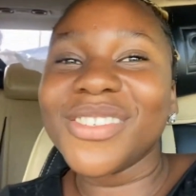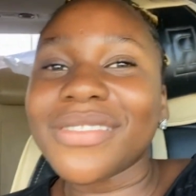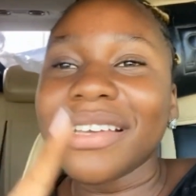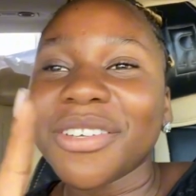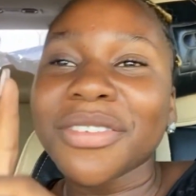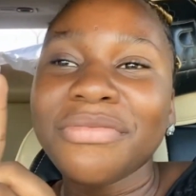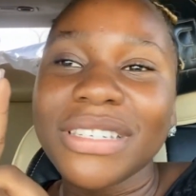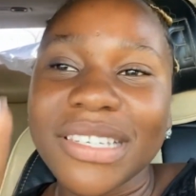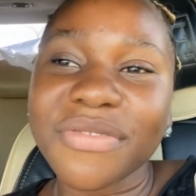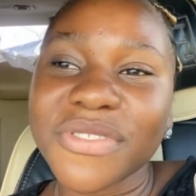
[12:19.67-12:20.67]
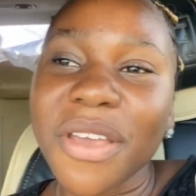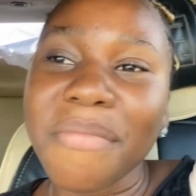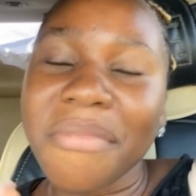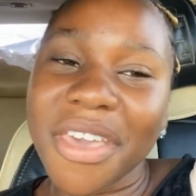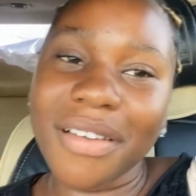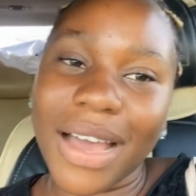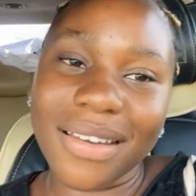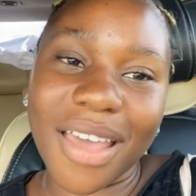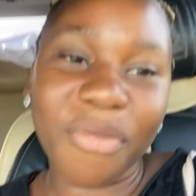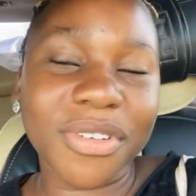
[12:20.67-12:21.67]
so I just received a mail
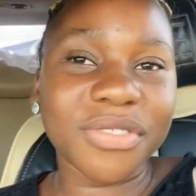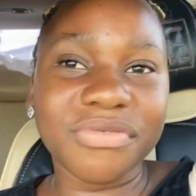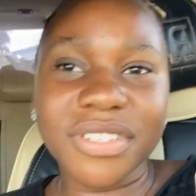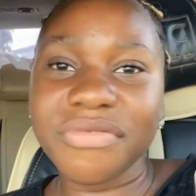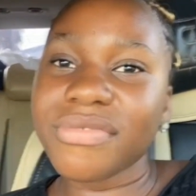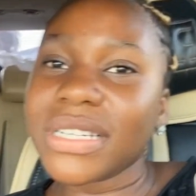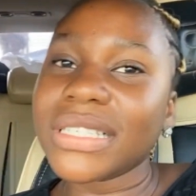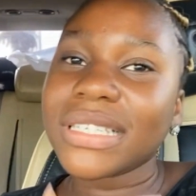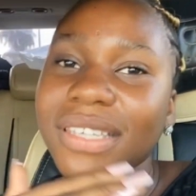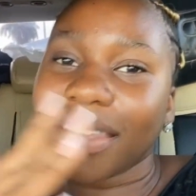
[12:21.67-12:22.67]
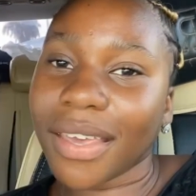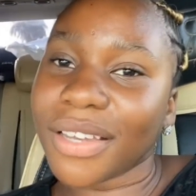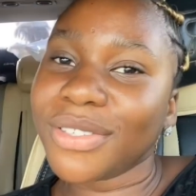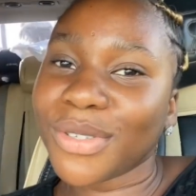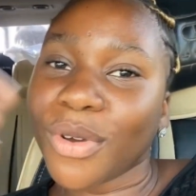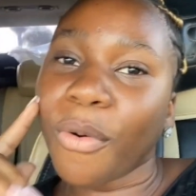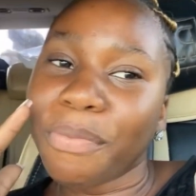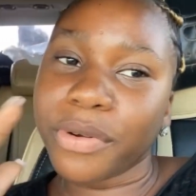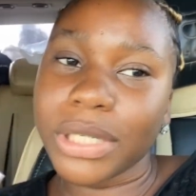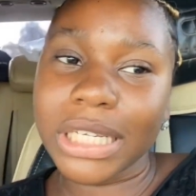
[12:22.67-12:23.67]
and I was really, really scared to
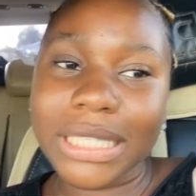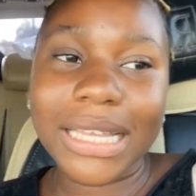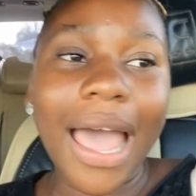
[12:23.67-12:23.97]
open it.